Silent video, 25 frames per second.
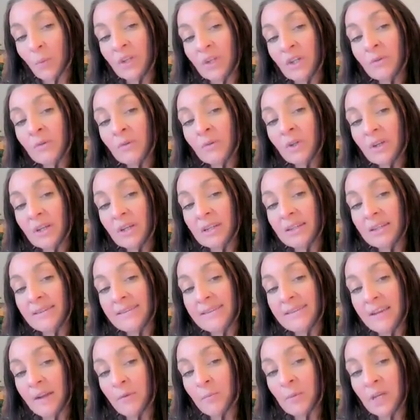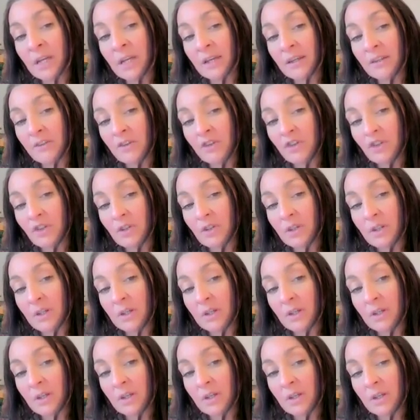When you look at this image,
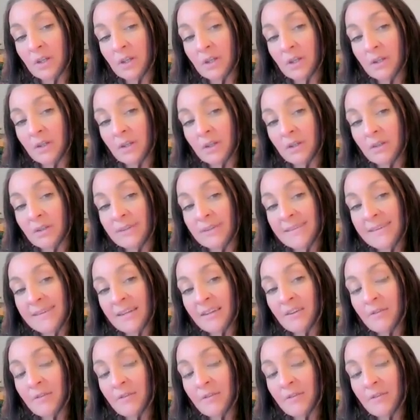this